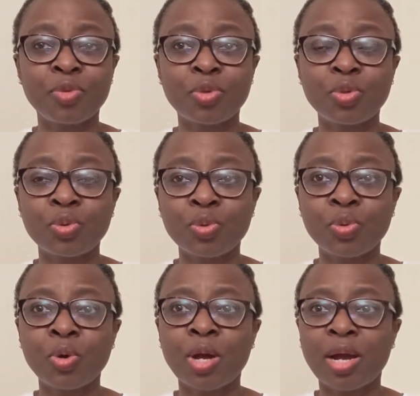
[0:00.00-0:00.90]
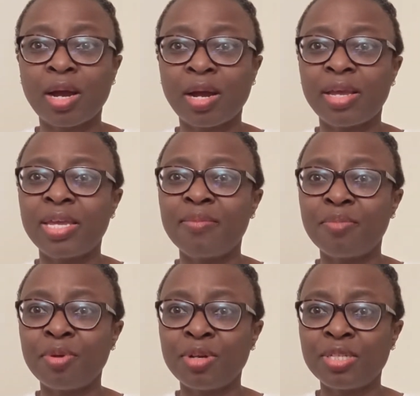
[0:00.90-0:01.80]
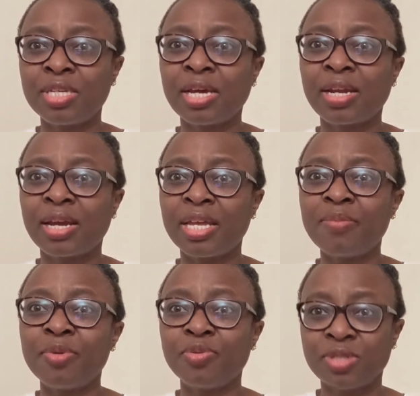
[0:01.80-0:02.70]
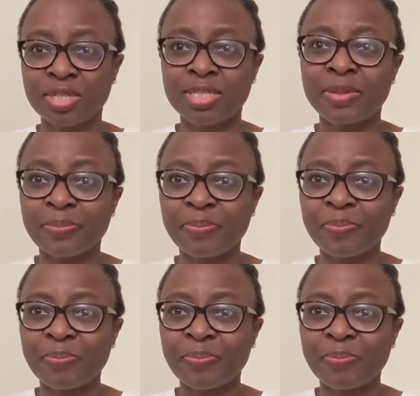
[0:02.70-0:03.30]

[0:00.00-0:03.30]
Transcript: to our immunity and our immune system,